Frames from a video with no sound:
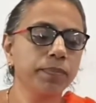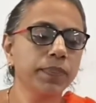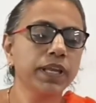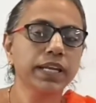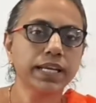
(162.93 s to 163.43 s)

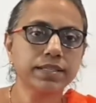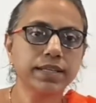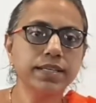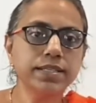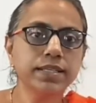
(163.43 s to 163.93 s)
Next
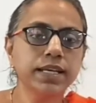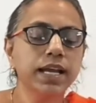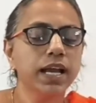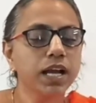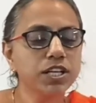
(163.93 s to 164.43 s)
is
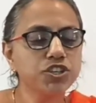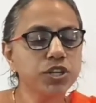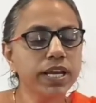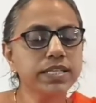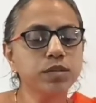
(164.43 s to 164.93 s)

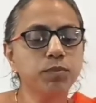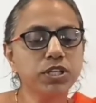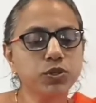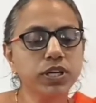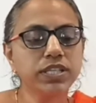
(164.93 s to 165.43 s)
congenital
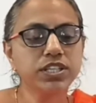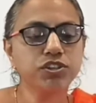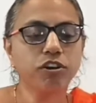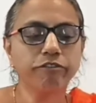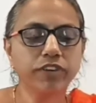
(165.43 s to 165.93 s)
muscular
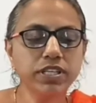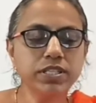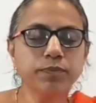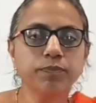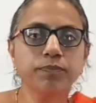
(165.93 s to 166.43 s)

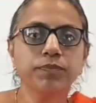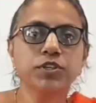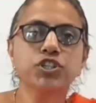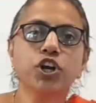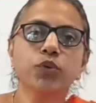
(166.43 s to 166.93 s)
dystrophies.
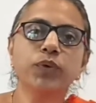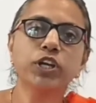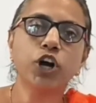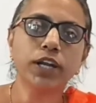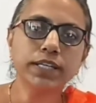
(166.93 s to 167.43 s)
Short we
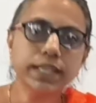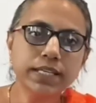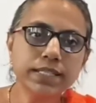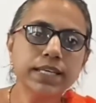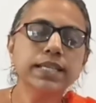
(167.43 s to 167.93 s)
call it
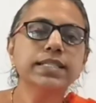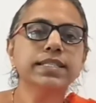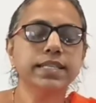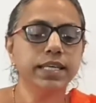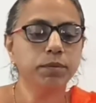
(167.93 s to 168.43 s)
as
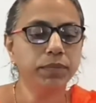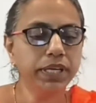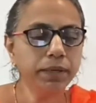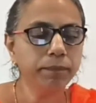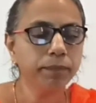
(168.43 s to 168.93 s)

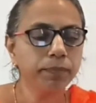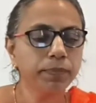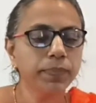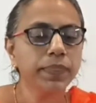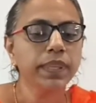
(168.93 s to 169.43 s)
CMD.
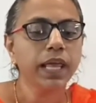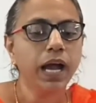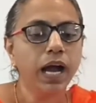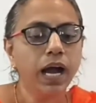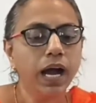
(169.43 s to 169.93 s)

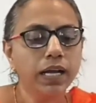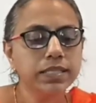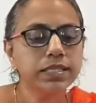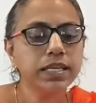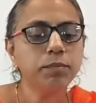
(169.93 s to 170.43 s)

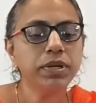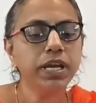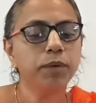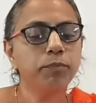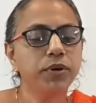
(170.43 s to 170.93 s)
CMD
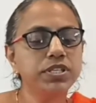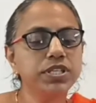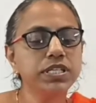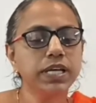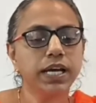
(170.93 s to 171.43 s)
are
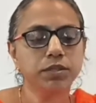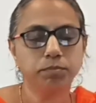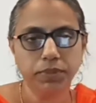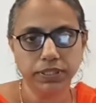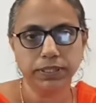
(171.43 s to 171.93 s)
present at
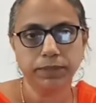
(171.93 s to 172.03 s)
birth.